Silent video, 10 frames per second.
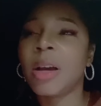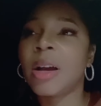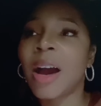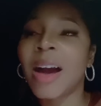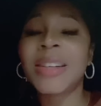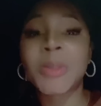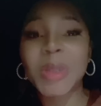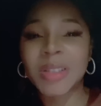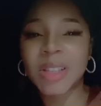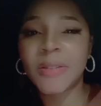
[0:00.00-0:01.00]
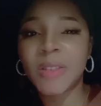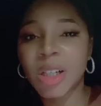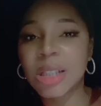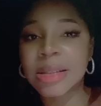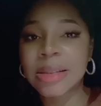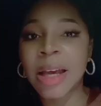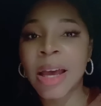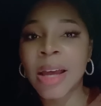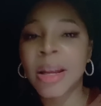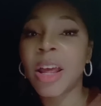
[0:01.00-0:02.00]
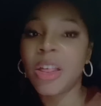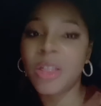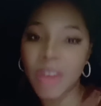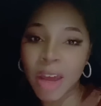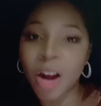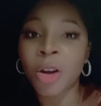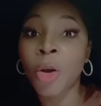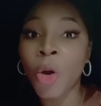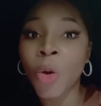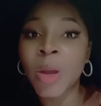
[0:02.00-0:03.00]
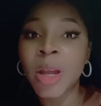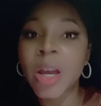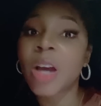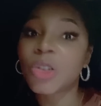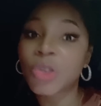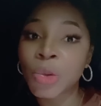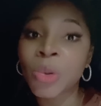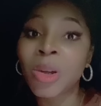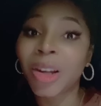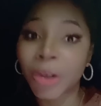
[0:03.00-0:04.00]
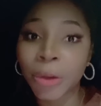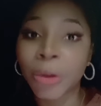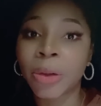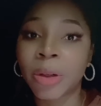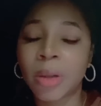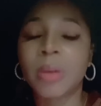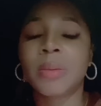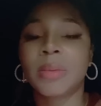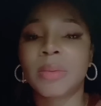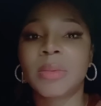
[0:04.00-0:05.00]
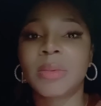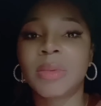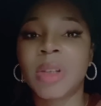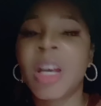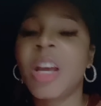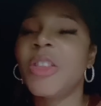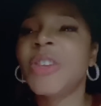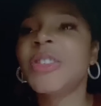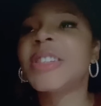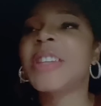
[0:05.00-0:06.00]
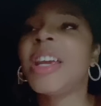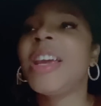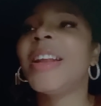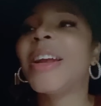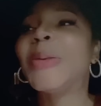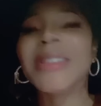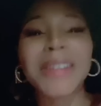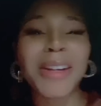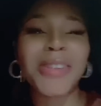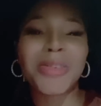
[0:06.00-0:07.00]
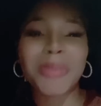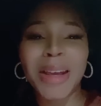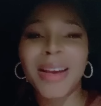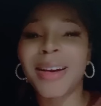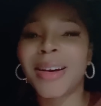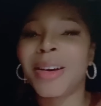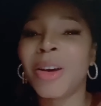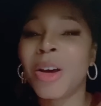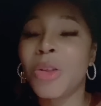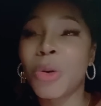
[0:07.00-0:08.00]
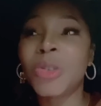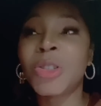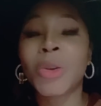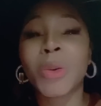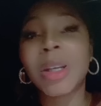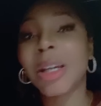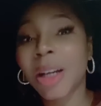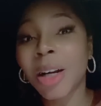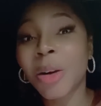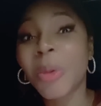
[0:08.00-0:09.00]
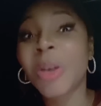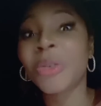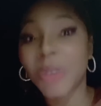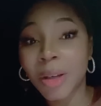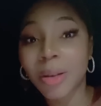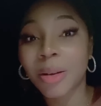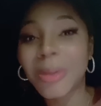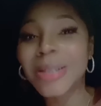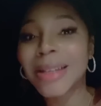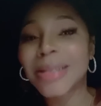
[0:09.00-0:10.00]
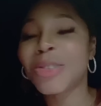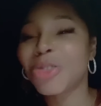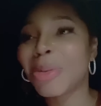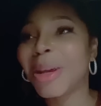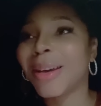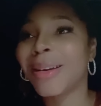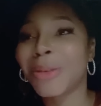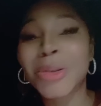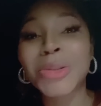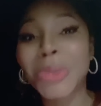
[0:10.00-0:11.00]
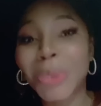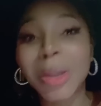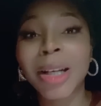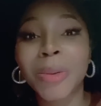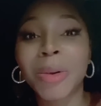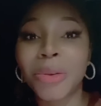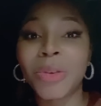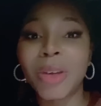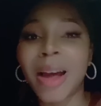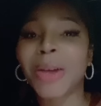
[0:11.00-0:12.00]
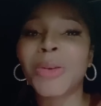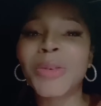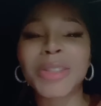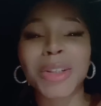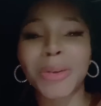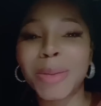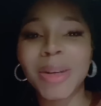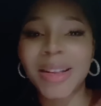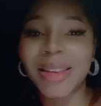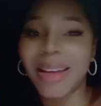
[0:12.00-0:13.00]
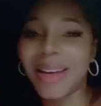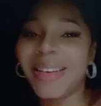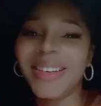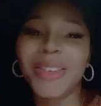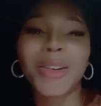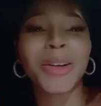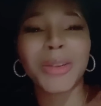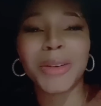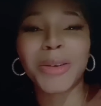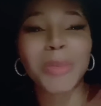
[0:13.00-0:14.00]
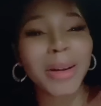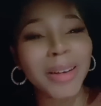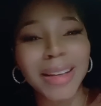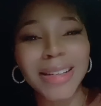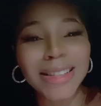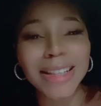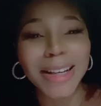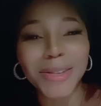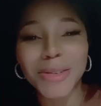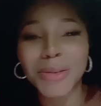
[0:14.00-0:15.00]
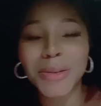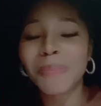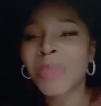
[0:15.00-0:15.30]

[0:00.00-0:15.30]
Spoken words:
God specifically said they are going to learn. There's a saying that we say in Jamaica, those who don't hear will feel. We say this in Jamaica. Those who don't hear will feel. I don't know if it's a Caribbean thing or Americans say it too.